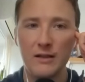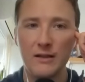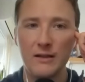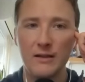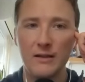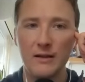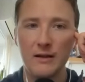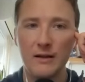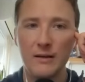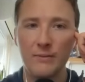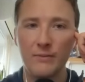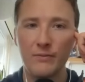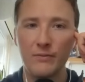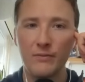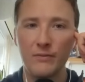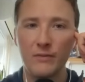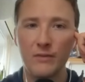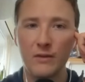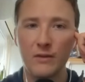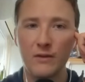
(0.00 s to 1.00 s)

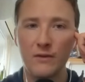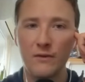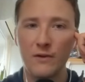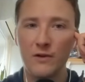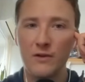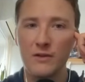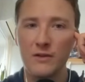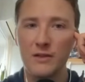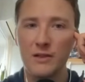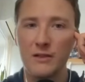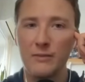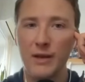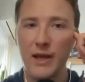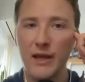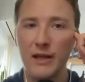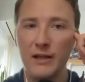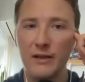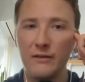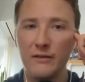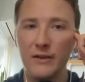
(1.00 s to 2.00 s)
The first
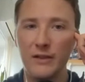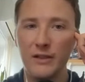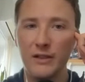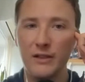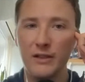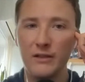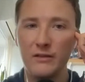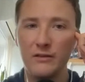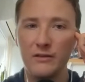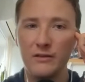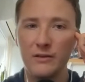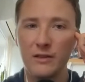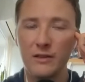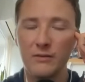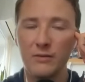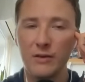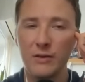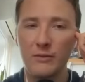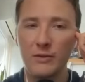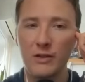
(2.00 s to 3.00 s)
cinematic video is
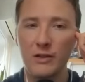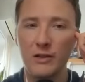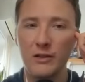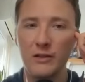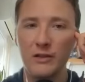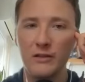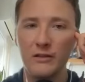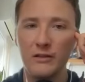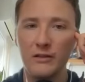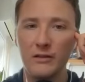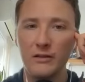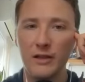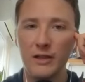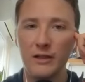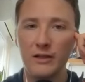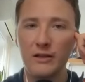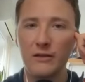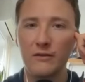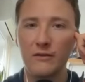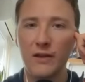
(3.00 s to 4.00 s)
what I'm calling
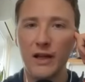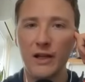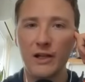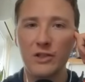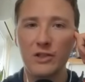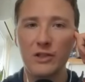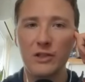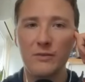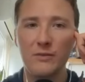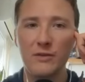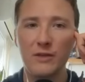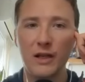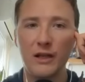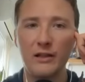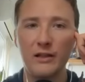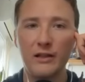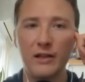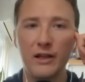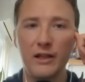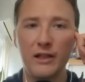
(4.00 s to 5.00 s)
like the flagship
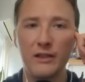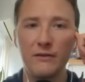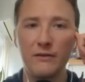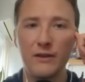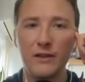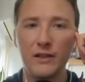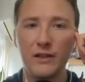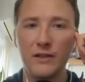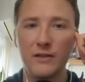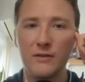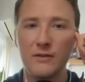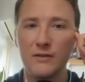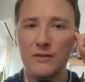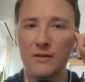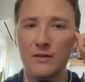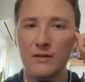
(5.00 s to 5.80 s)
silent hiking videos.